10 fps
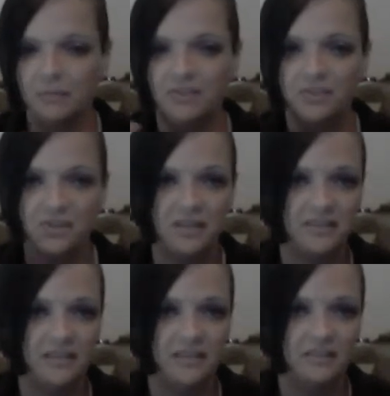having the
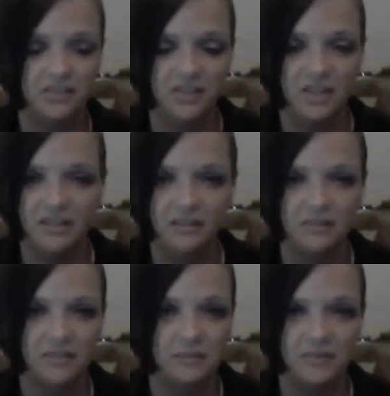shakes down,
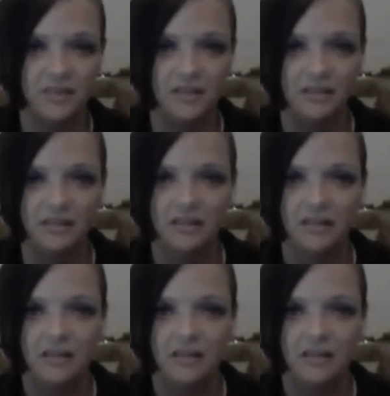shakedowns and everything.